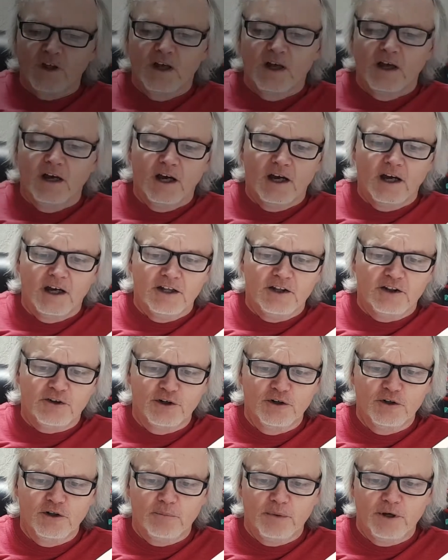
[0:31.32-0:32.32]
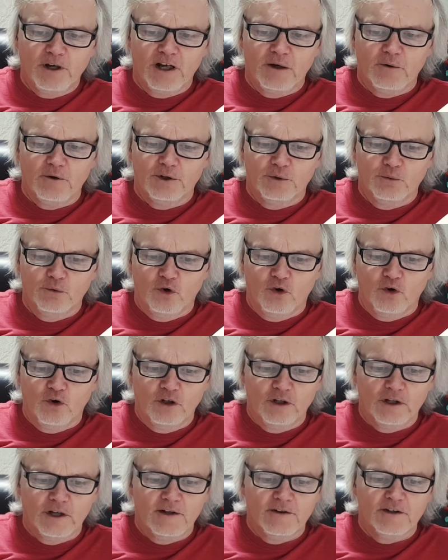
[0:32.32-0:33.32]
He threw the pillow at the
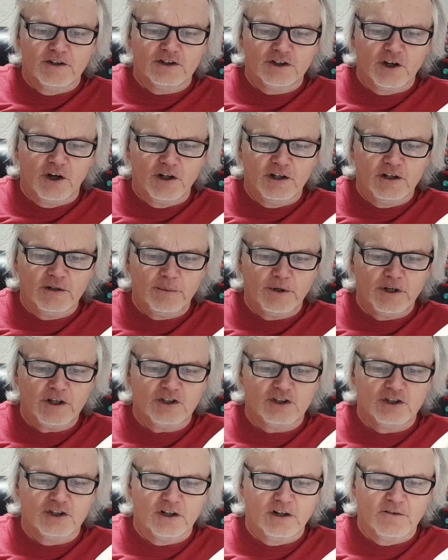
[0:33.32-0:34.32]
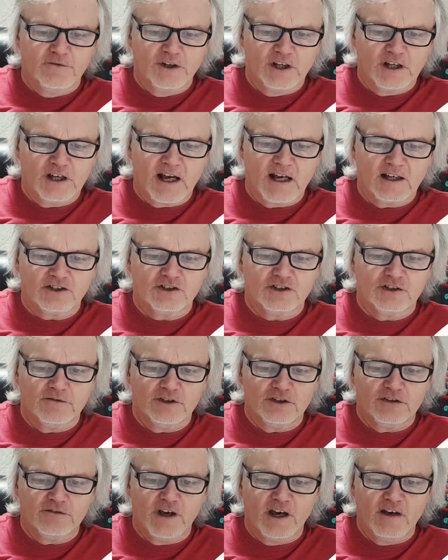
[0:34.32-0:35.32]
wall and the signed picture of the cast of
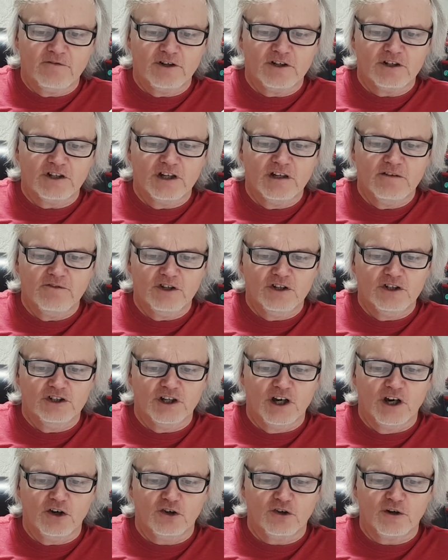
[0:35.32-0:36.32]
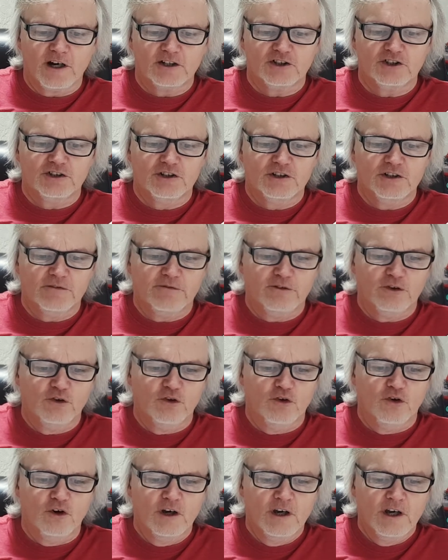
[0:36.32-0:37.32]
his favourite TV show crashed to the
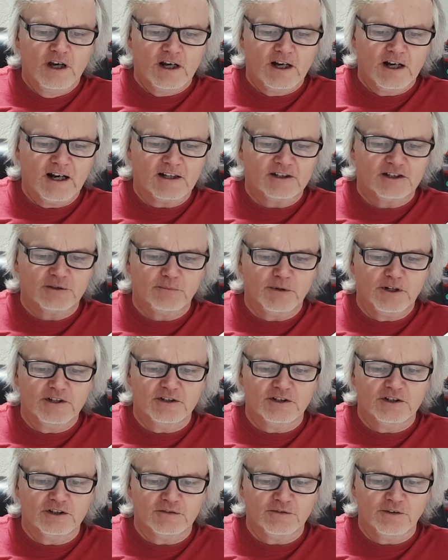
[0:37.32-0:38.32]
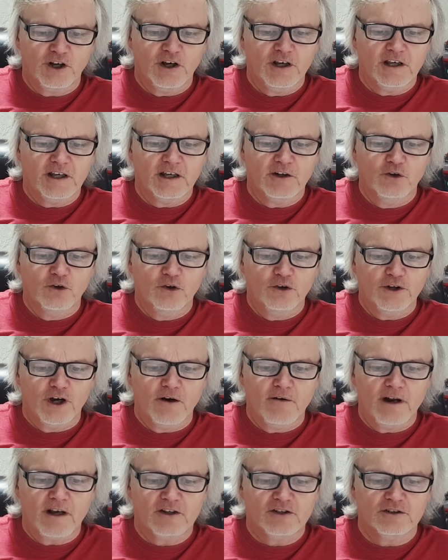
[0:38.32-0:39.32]
floor, glass splinters flying in all
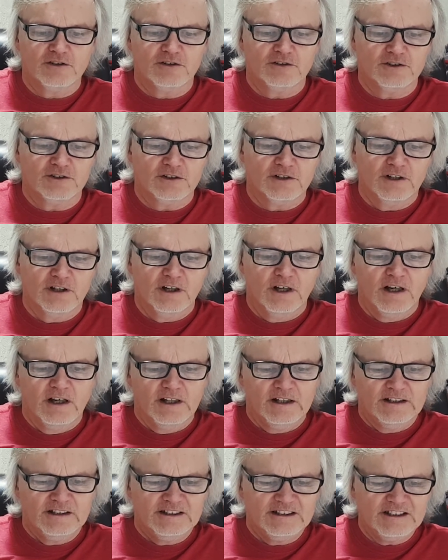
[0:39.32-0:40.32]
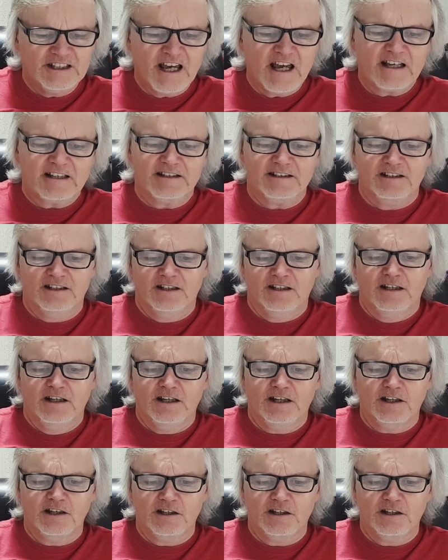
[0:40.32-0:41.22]
directions. Shit, he